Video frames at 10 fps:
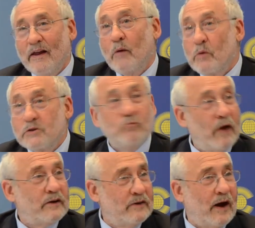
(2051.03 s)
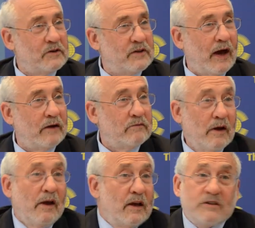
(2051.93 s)
And we should recognize that.
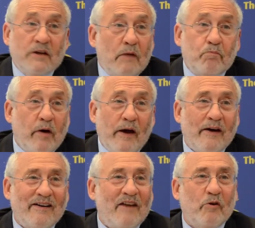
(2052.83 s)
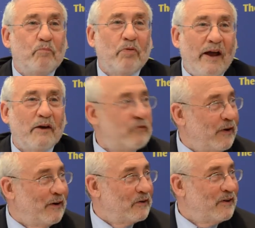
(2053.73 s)
It's an unlevel playing
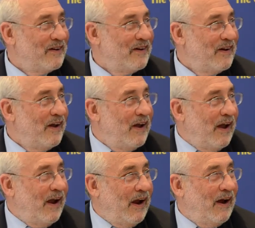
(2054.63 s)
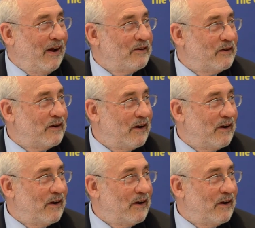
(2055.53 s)
field. And